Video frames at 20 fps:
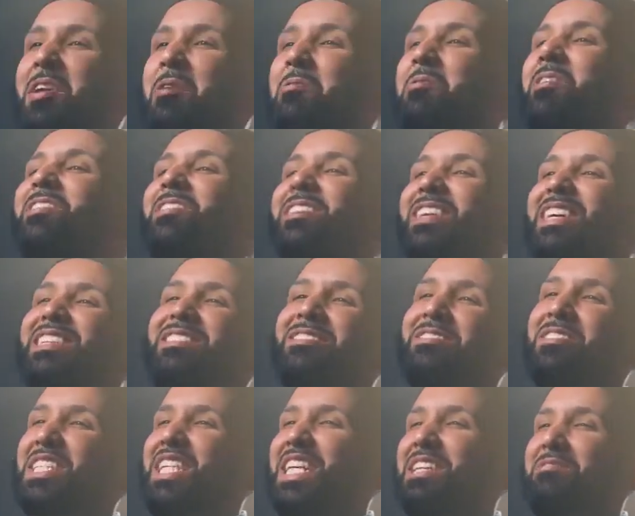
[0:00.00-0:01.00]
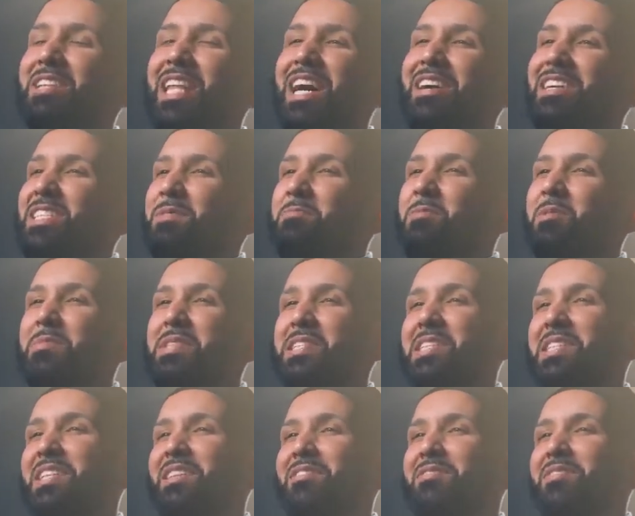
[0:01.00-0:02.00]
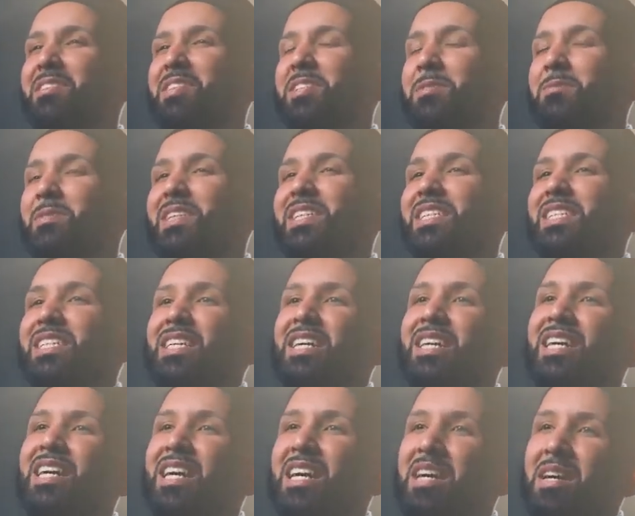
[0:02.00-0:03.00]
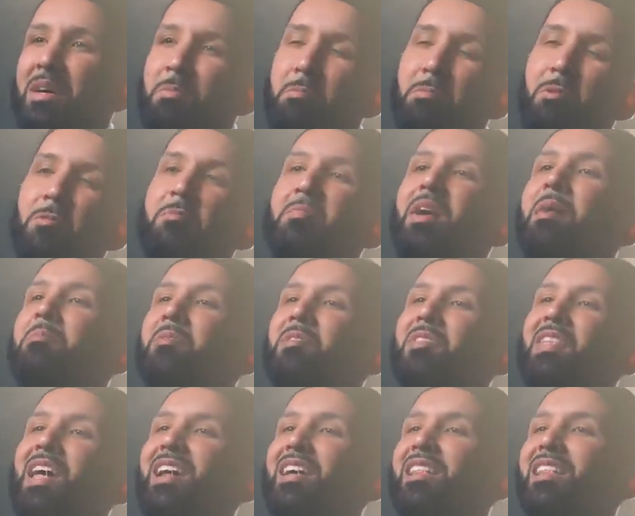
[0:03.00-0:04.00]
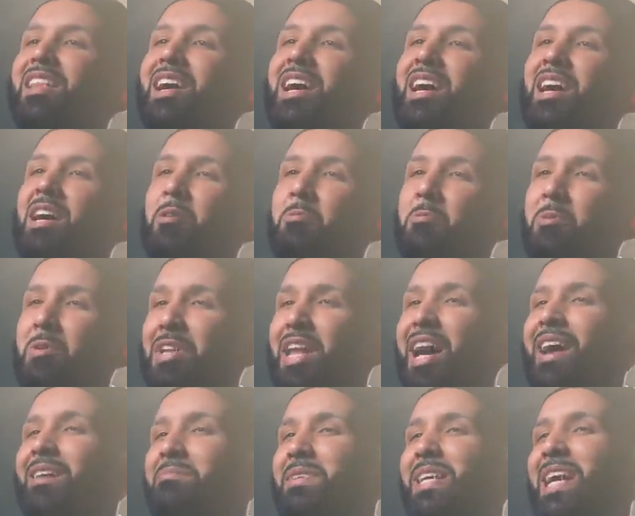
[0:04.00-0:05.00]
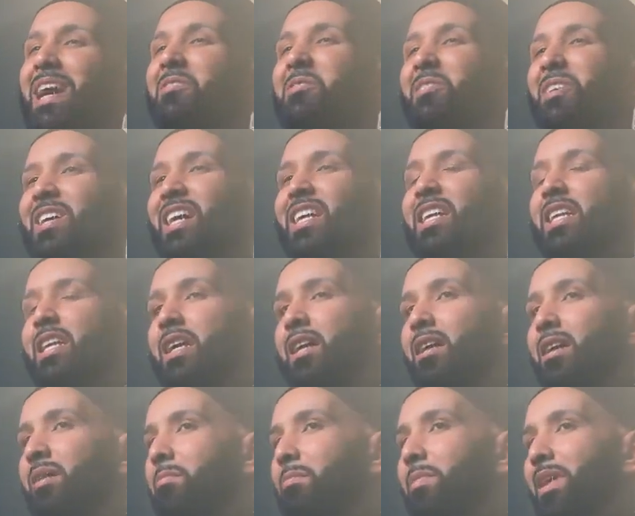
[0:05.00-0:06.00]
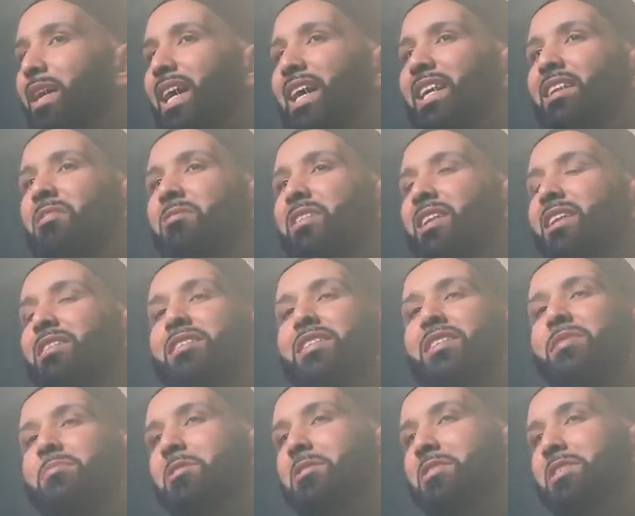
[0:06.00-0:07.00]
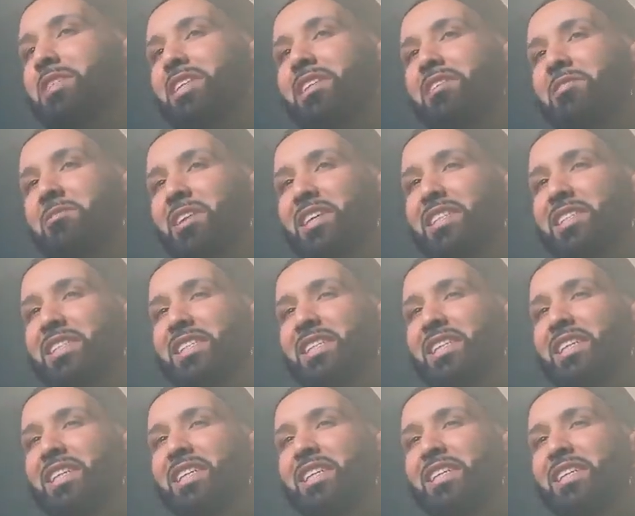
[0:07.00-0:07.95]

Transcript: no one could intercede without His permission in the first place. But remember that Allah will not be outdone by anyone else in mercy and grace.